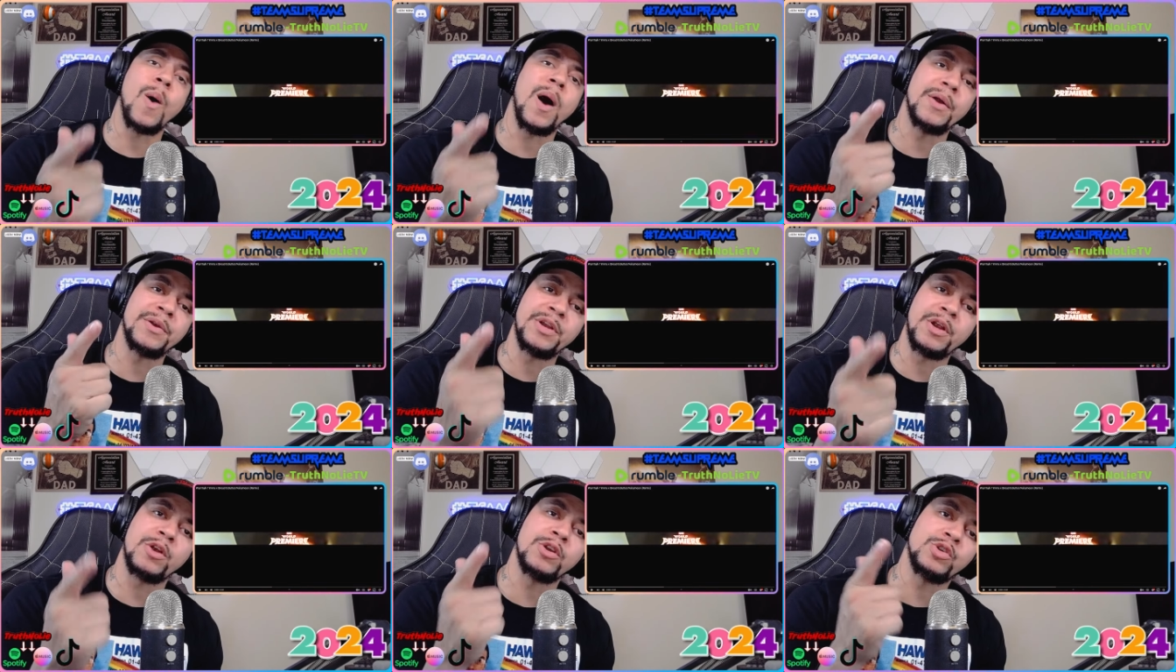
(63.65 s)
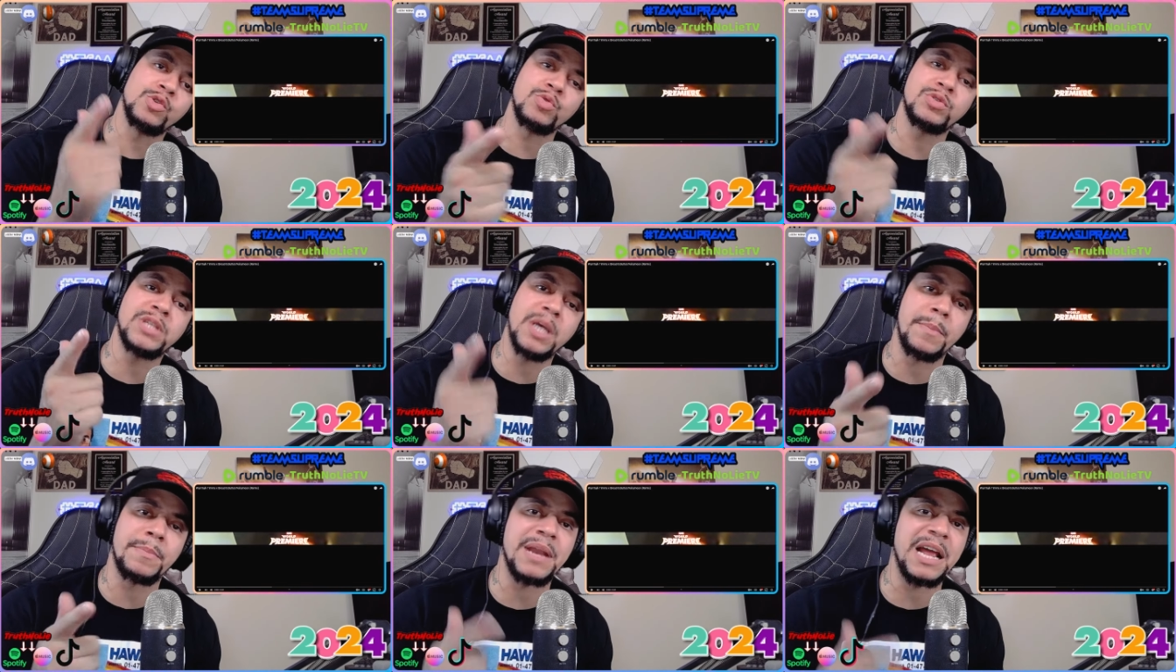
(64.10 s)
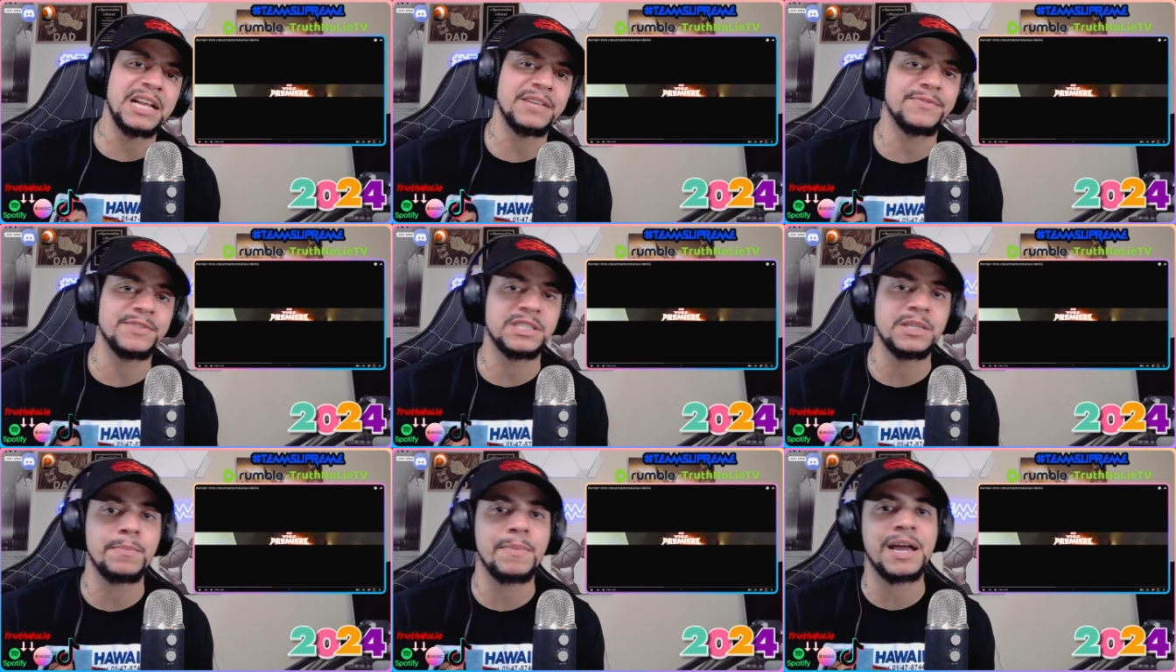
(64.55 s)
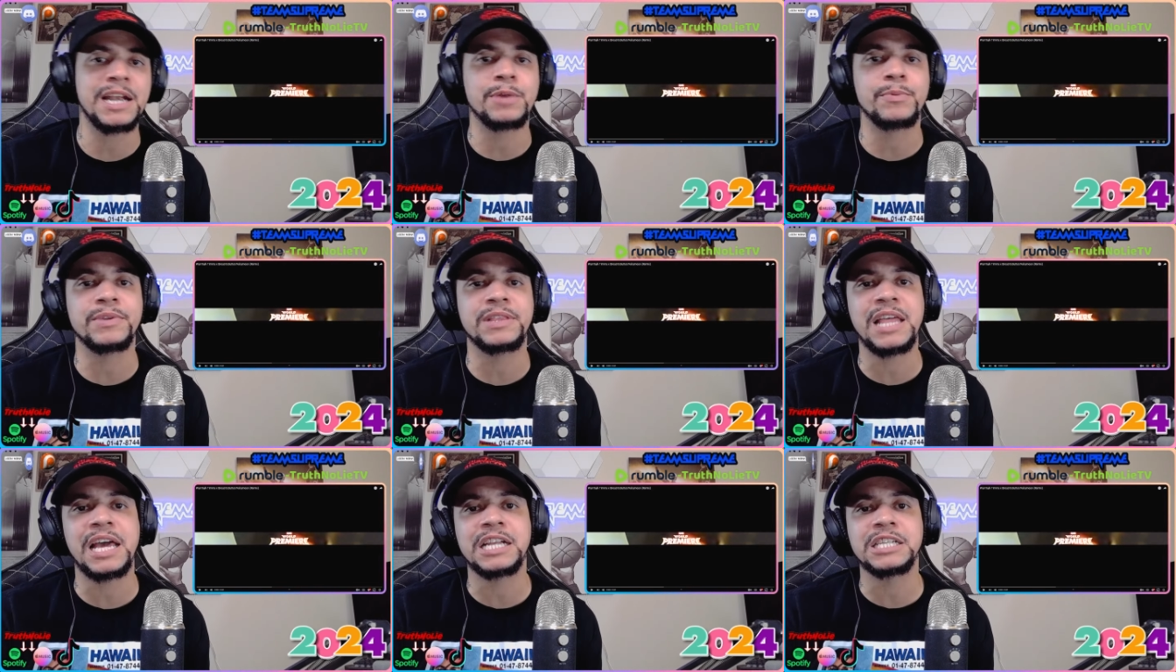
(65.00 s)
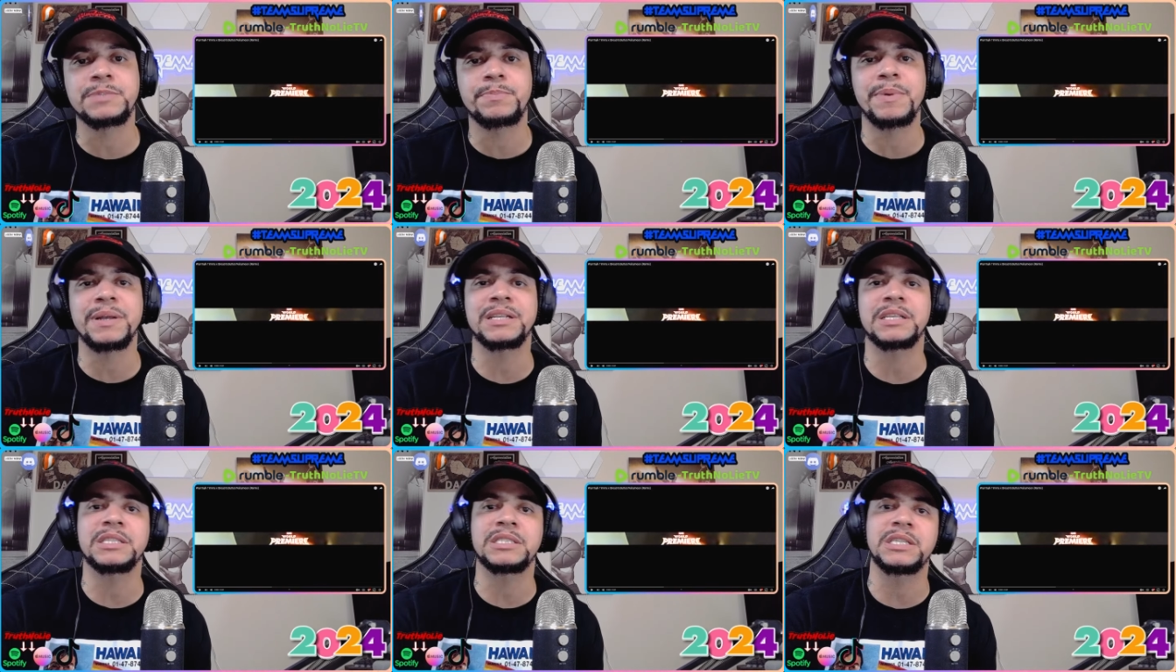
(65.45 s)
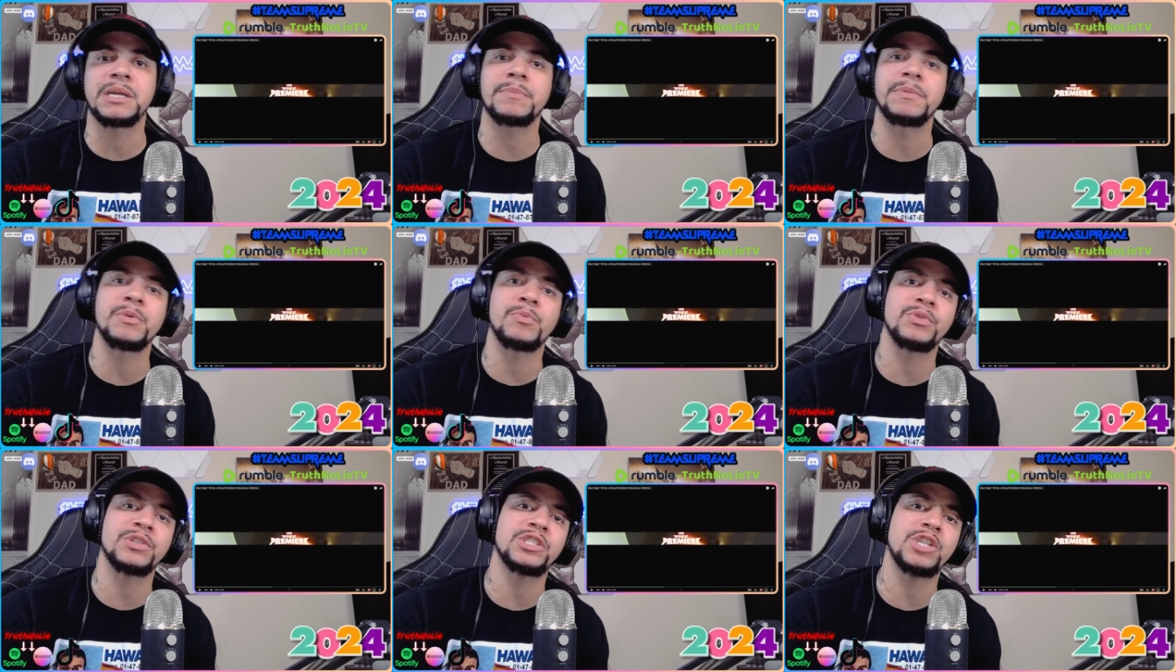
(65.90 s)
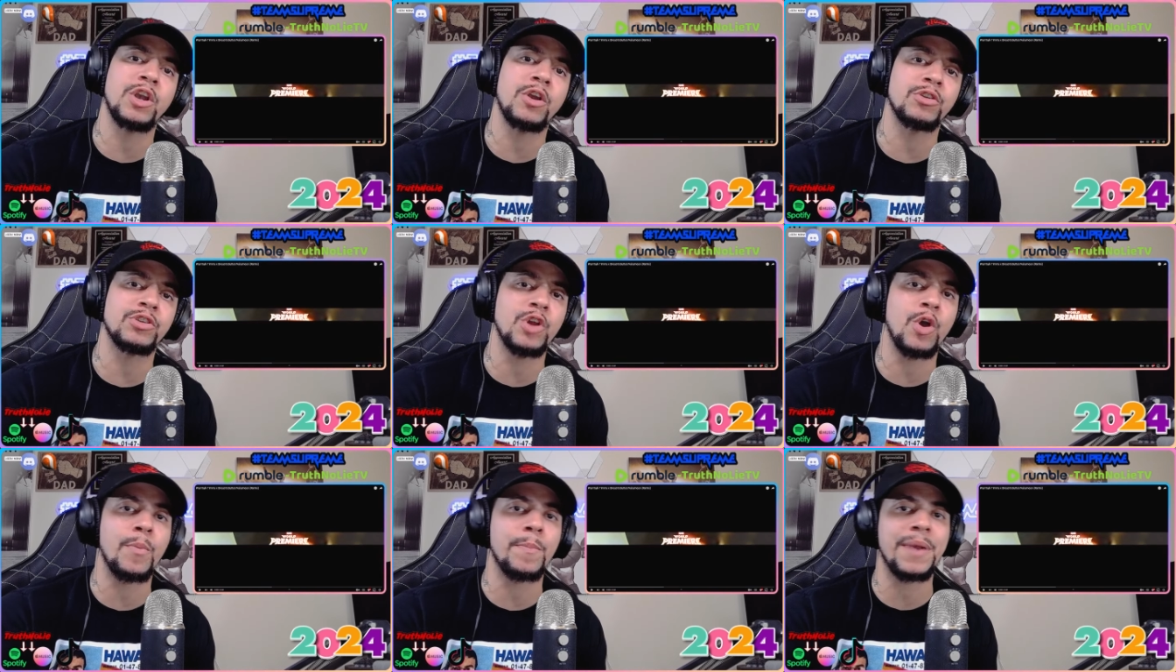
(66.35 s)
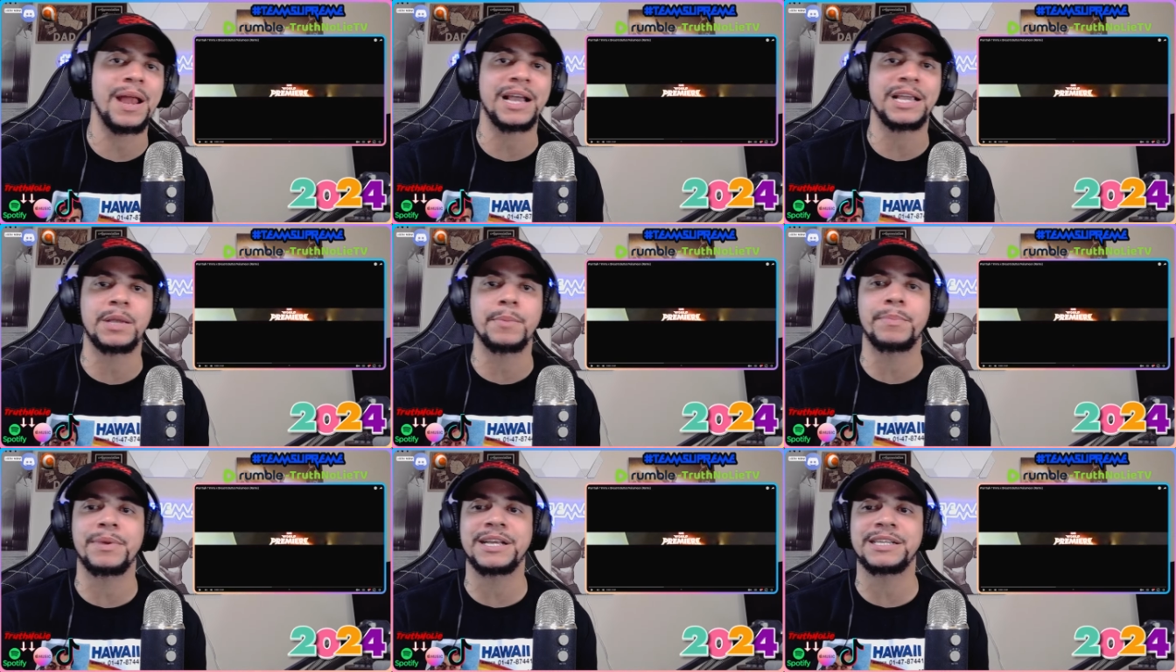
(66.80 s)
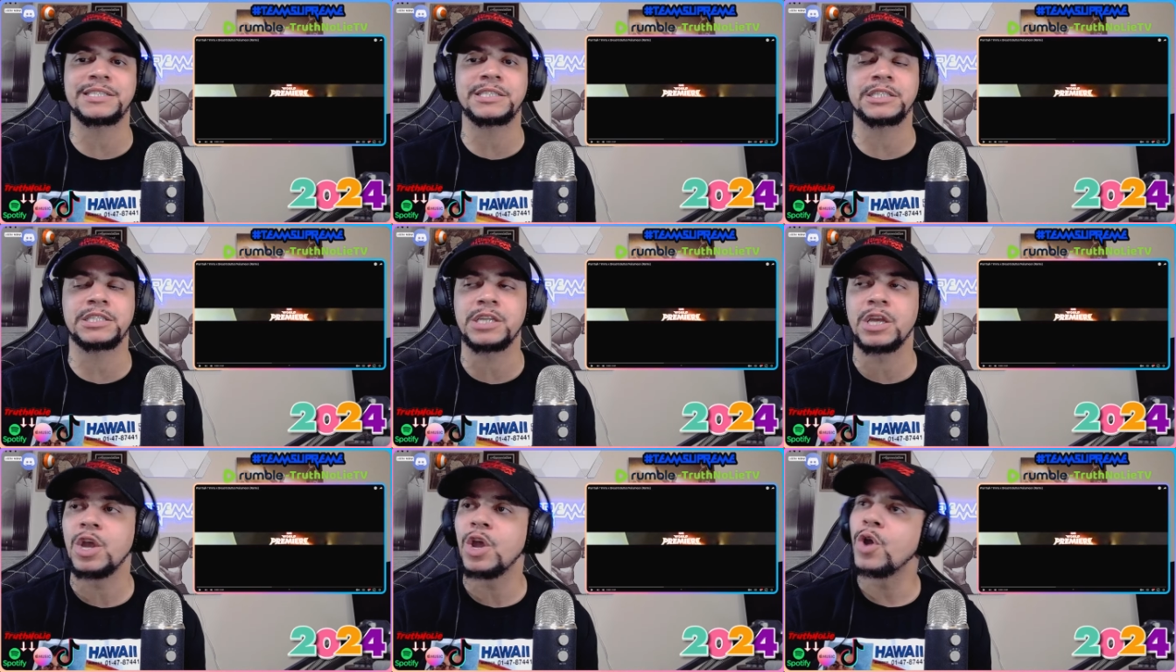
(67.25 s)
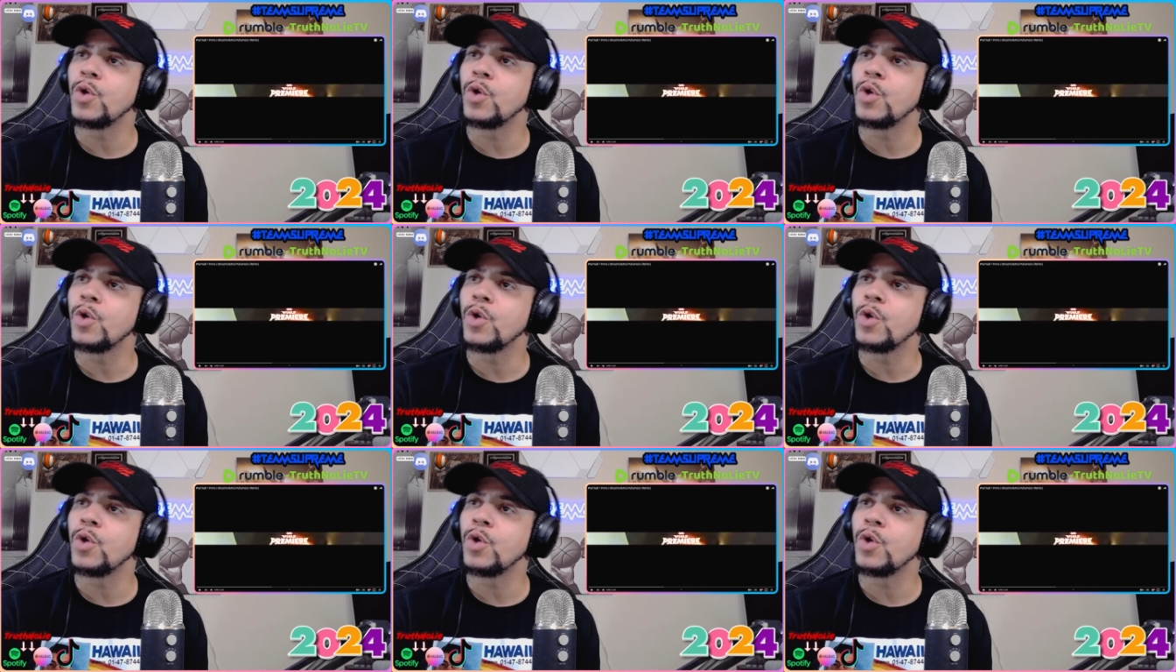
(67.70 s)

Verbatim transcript: out there and do something nice for somebody without expecting something in return. Don't block your blessings.